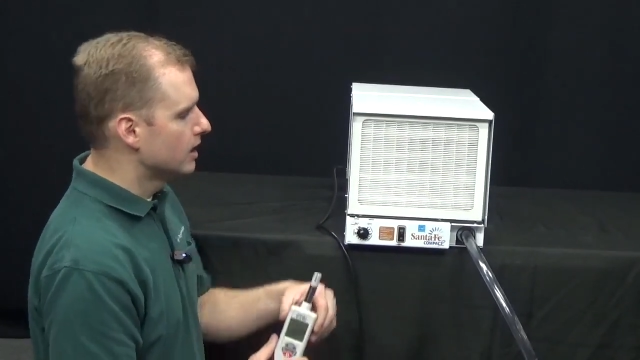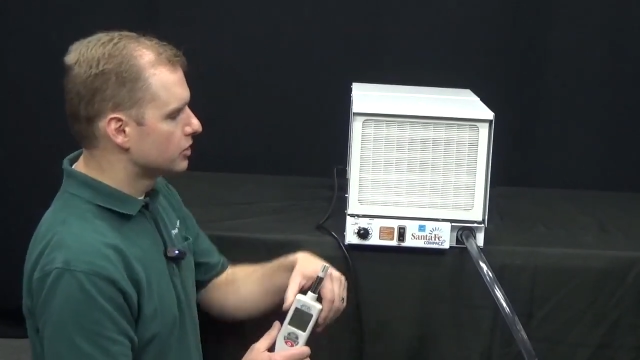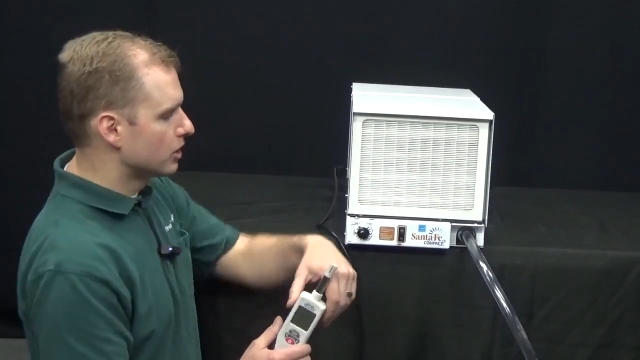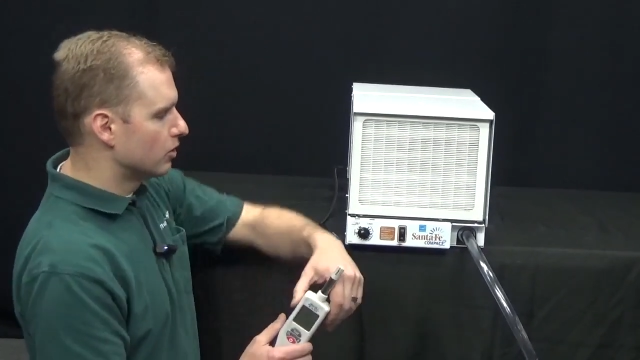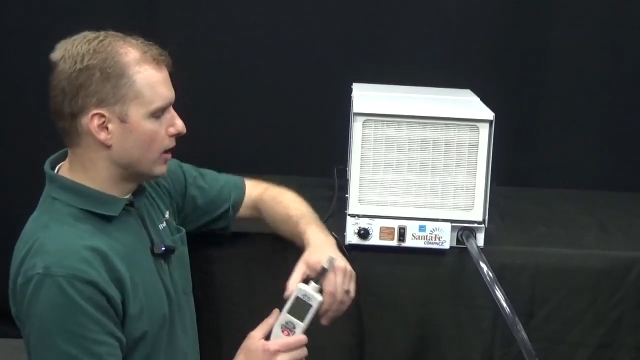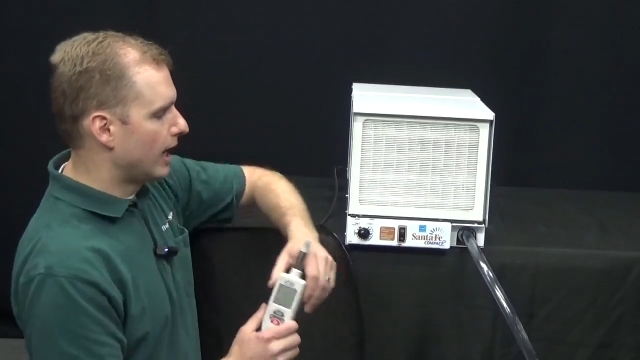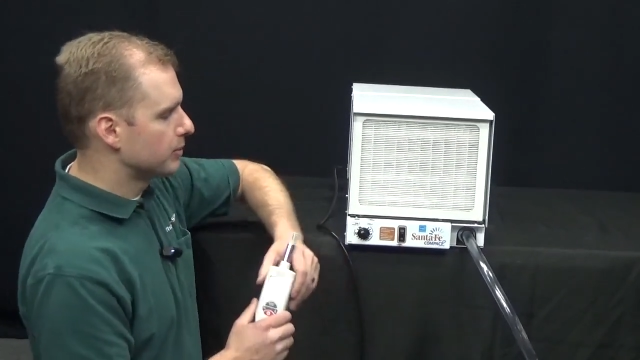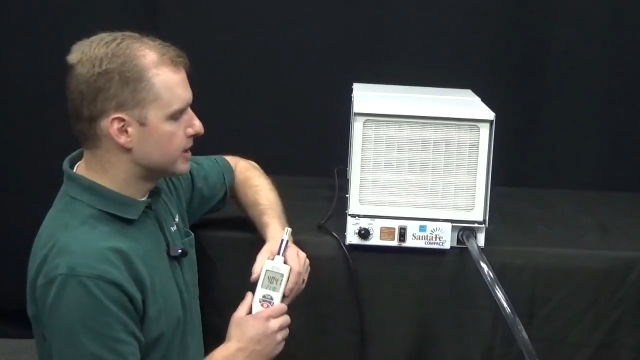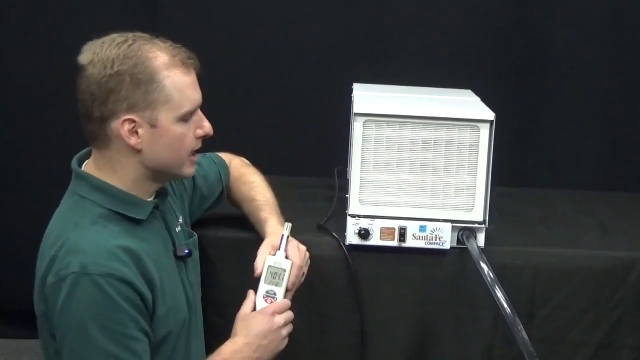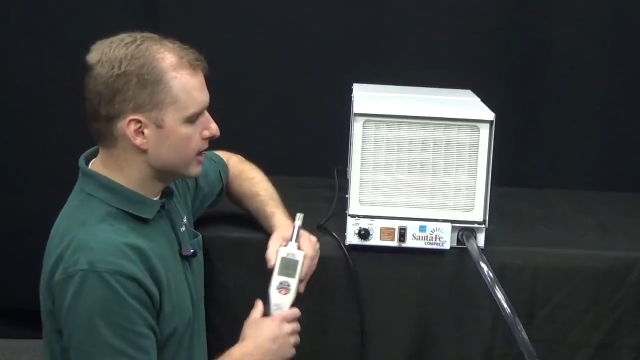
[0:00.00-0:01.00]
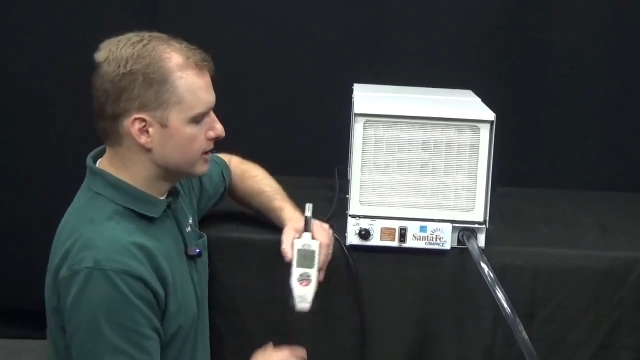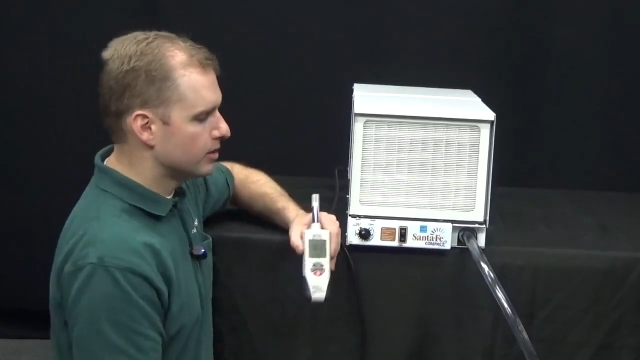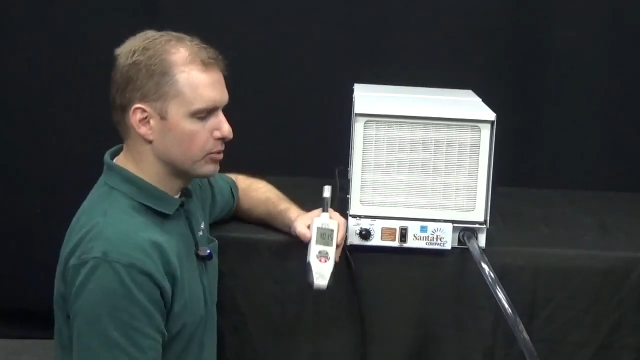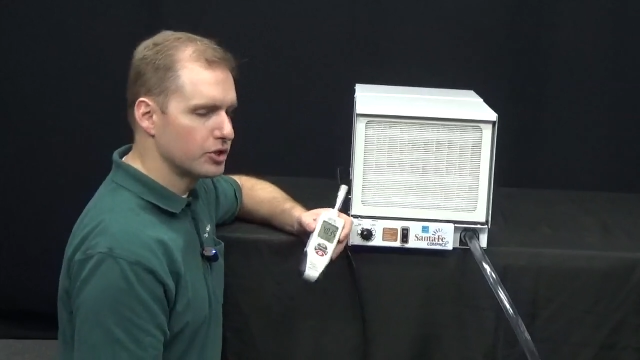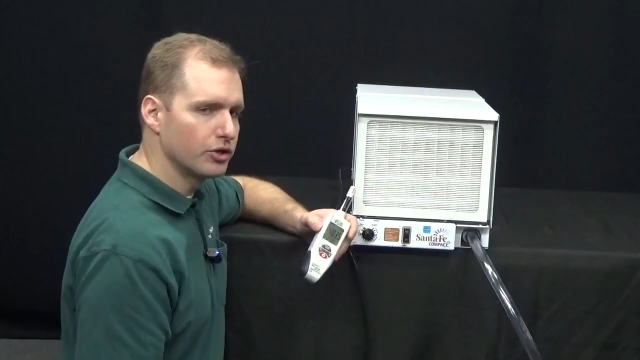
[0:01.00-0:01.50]
So I would take a
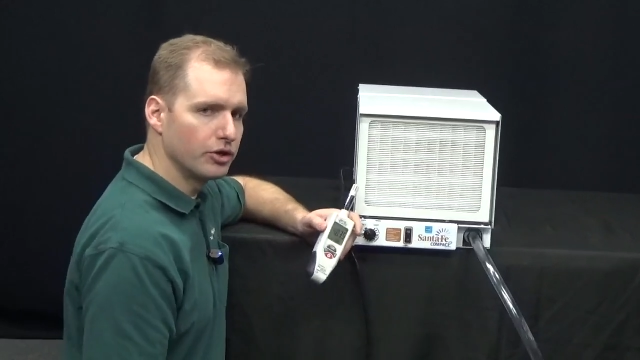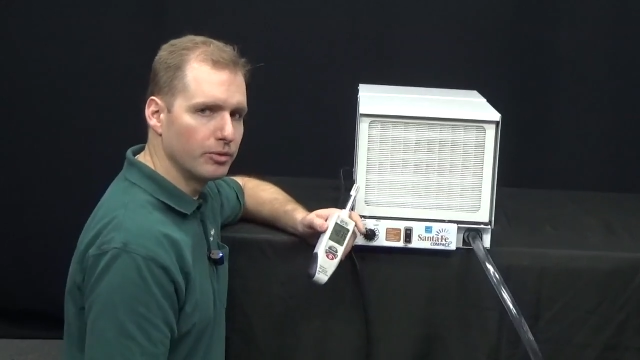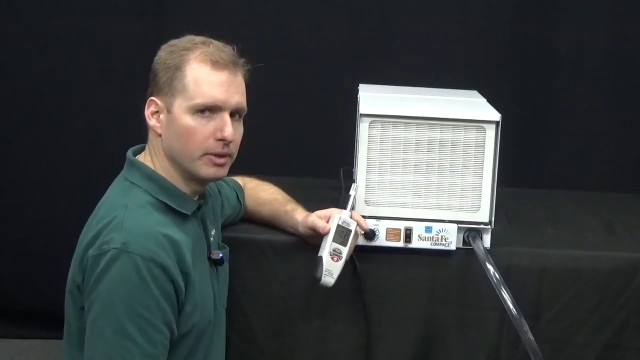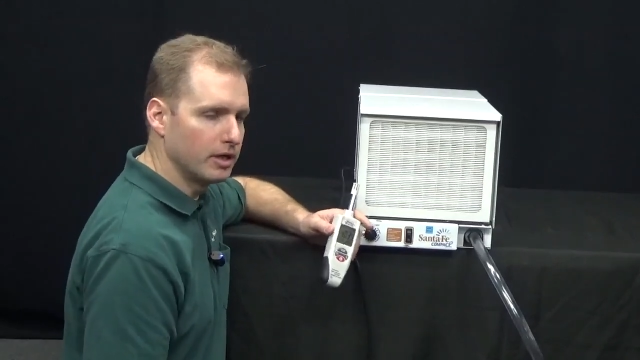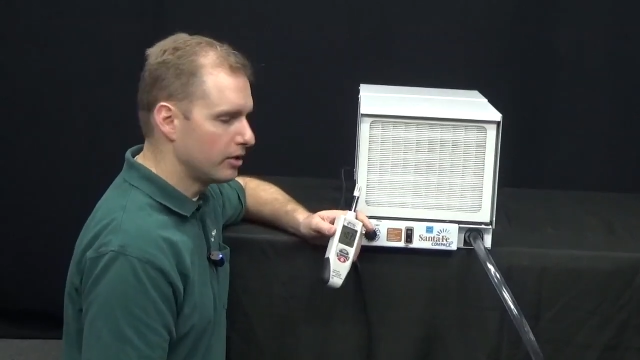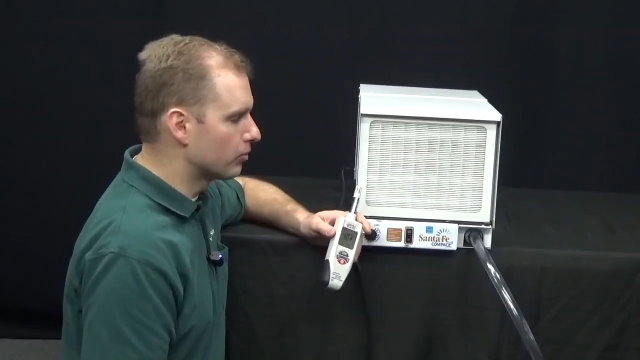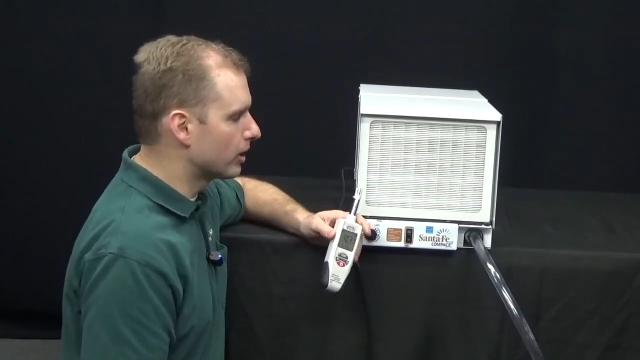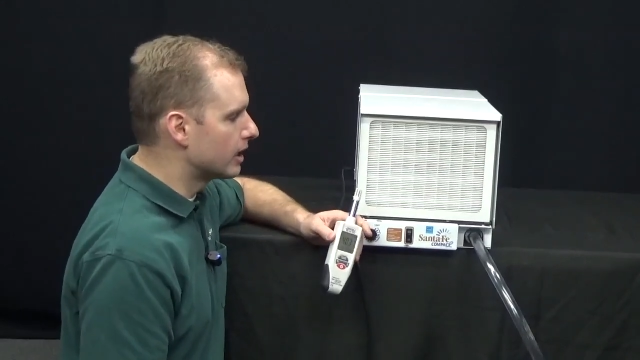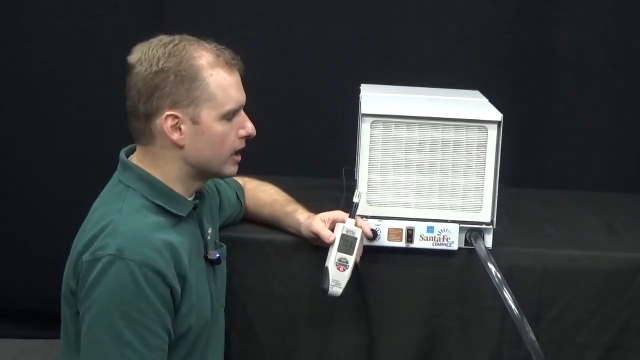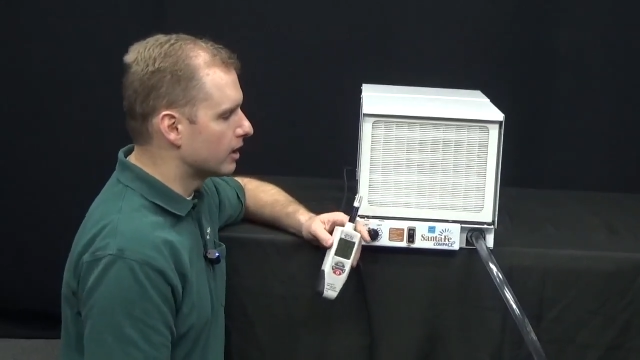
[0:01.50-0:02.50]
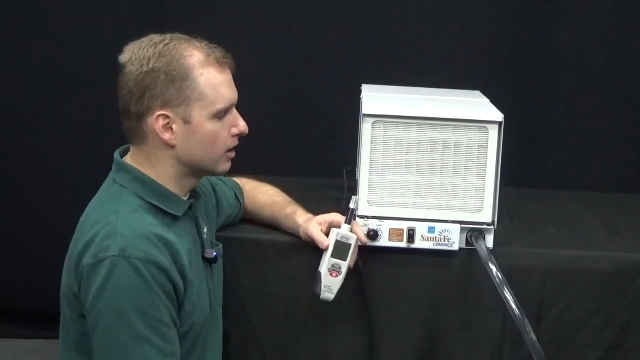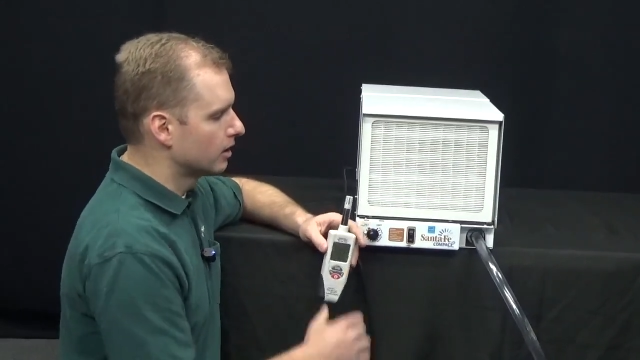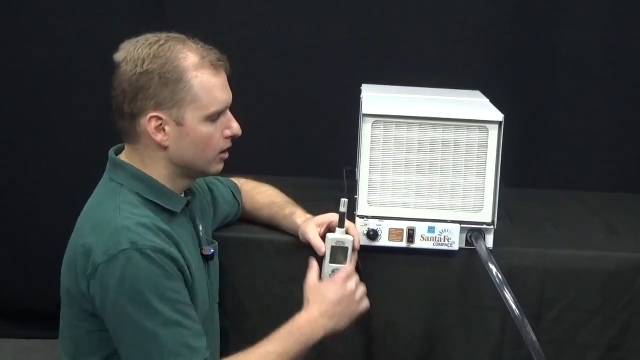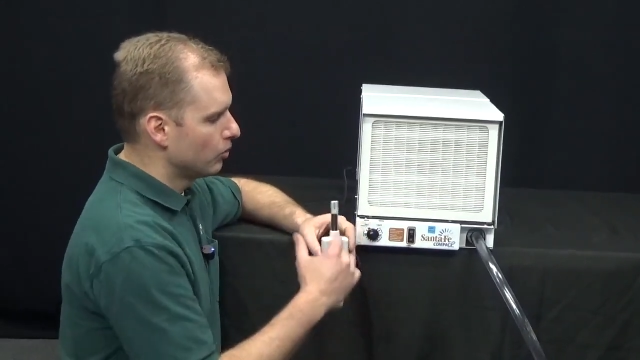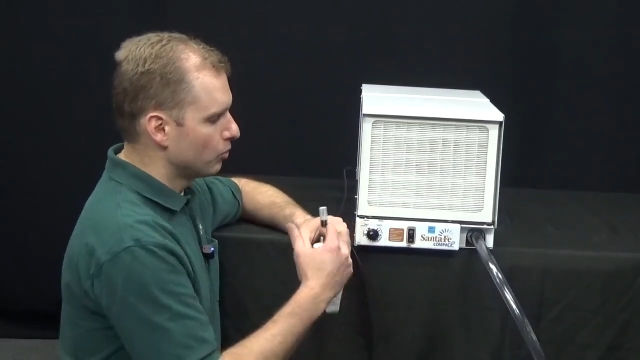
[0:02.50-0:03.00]
temperature and humidity reading
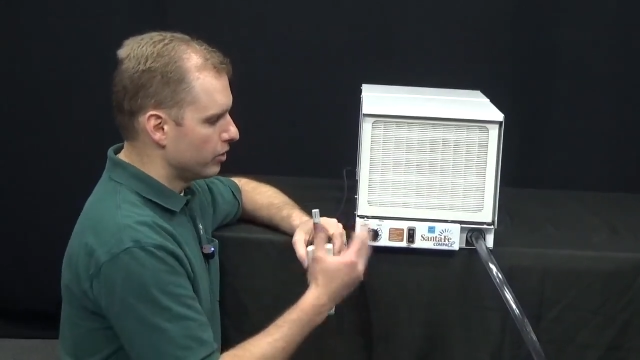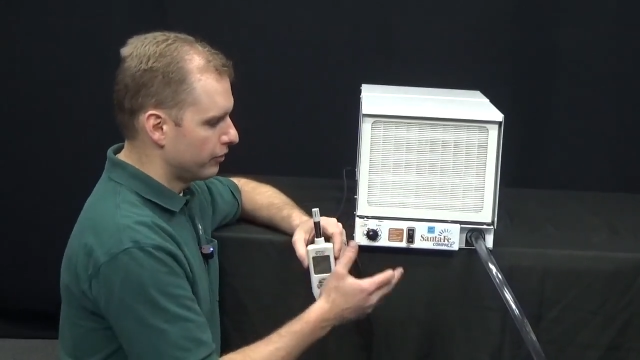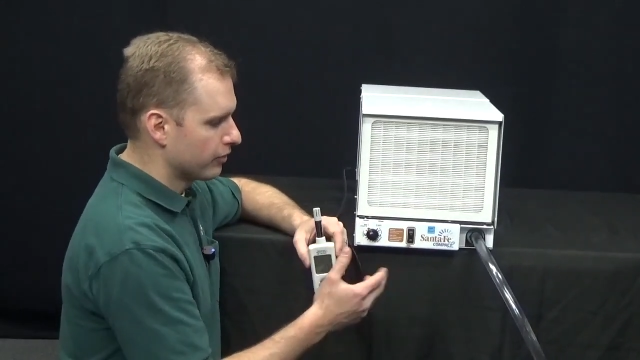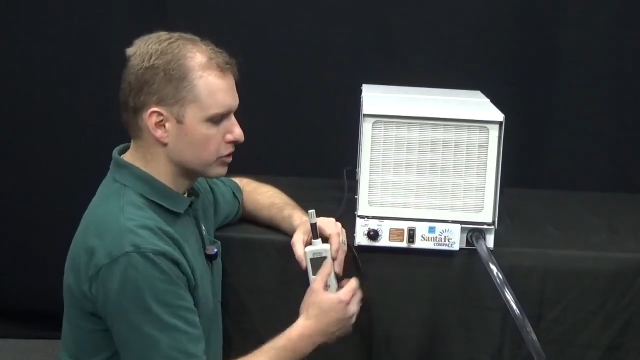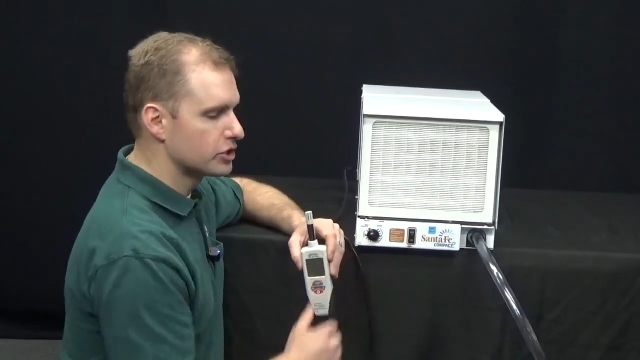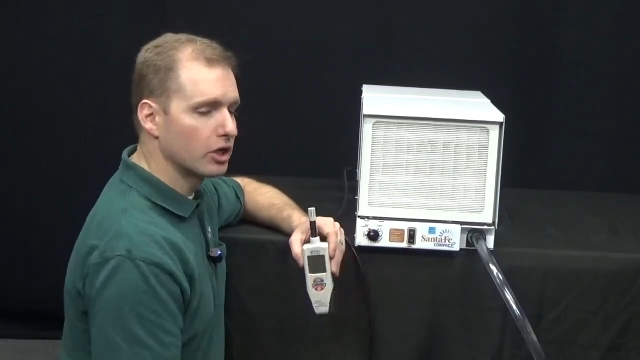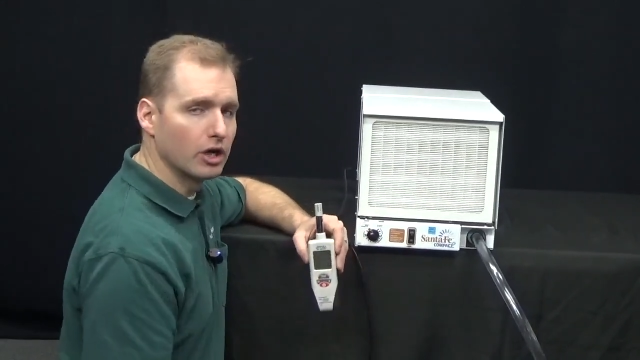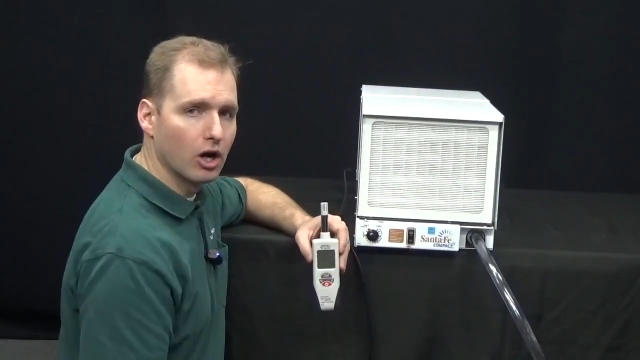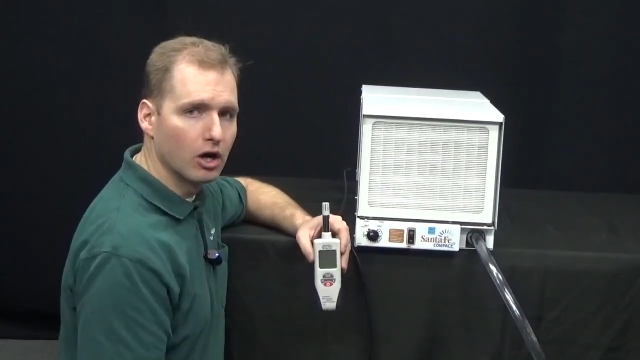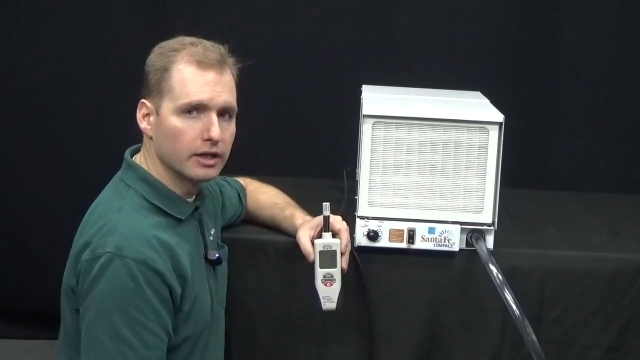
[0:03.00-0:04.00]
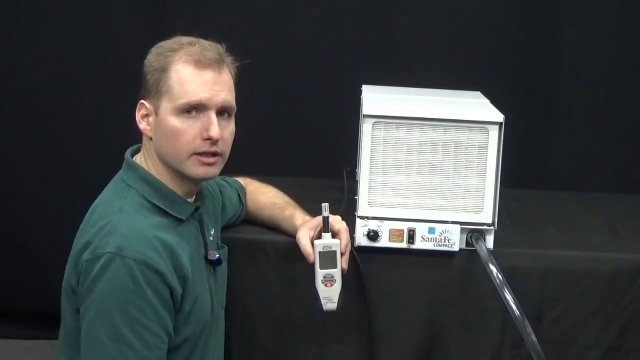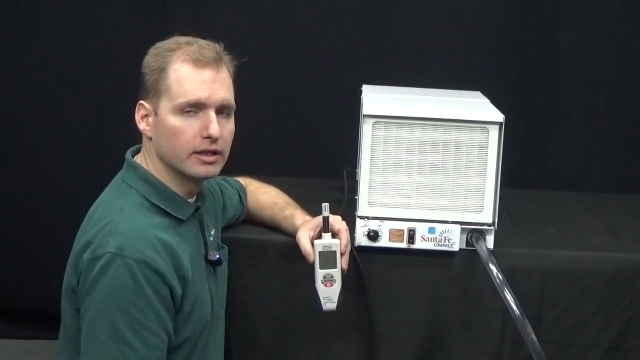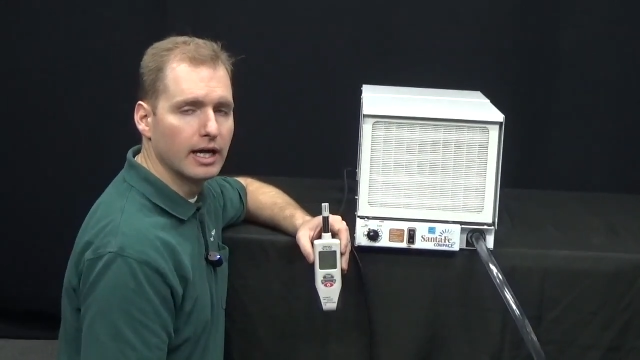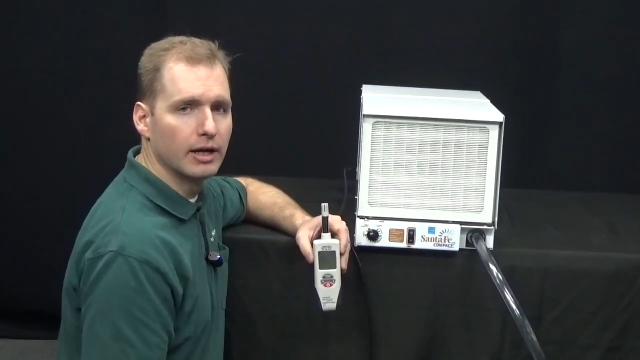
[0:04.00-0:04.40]
when you first turn it on.